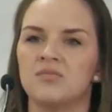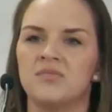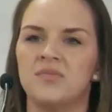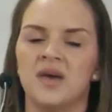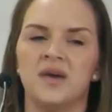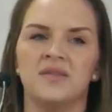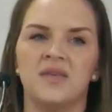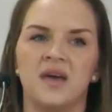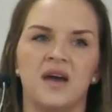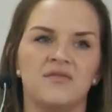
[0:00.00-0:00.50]

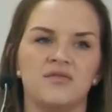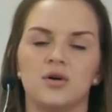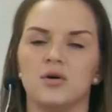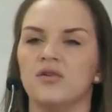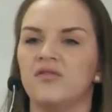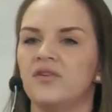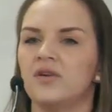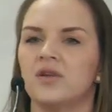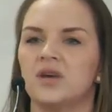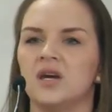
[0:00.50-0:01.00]
they have no
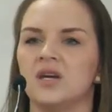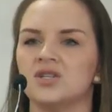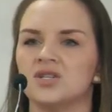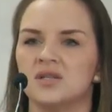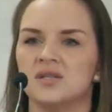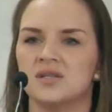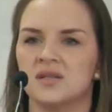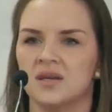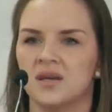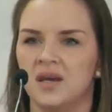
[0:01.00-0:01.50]

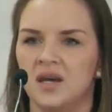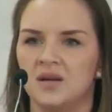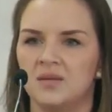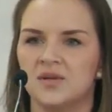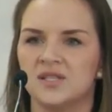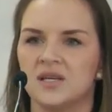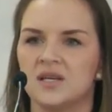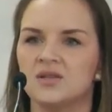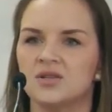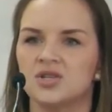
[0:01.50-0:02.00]
affiliations in the
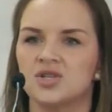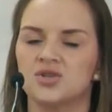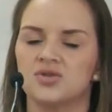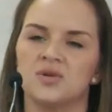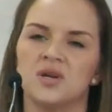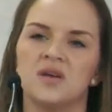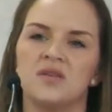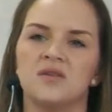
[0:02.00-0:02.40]
cannabis industry,